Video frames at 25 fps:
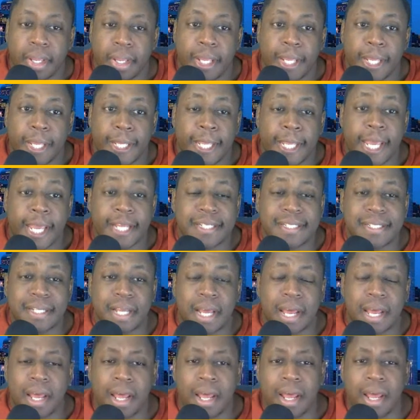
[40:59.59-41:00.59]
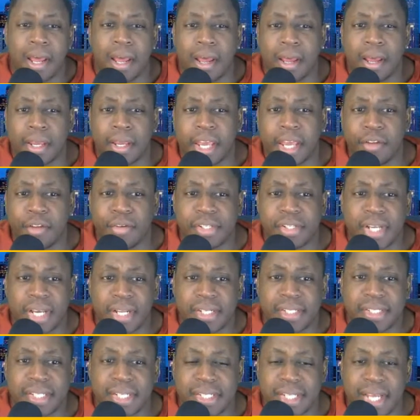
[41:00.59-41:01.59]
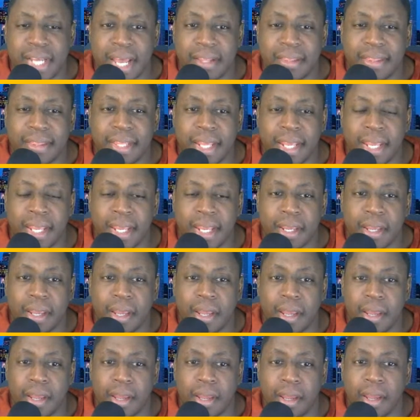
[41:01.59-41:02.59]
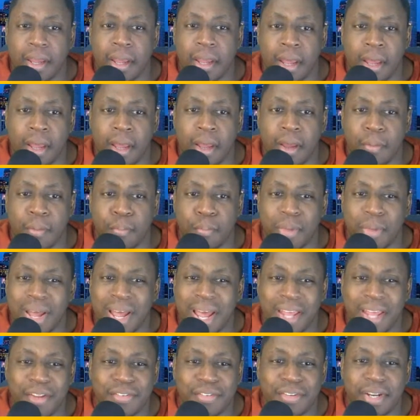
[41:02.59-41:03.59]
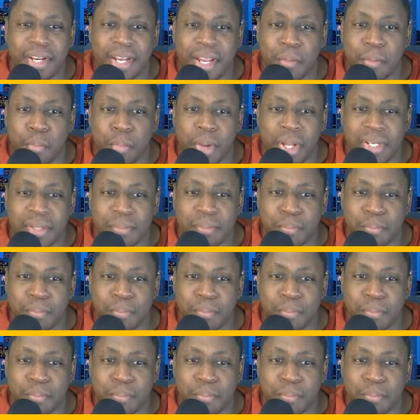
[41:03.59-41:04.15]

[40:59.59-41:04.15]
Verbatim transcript: Yes, uh Kendra Taylor says, I think um how you say the name Mond-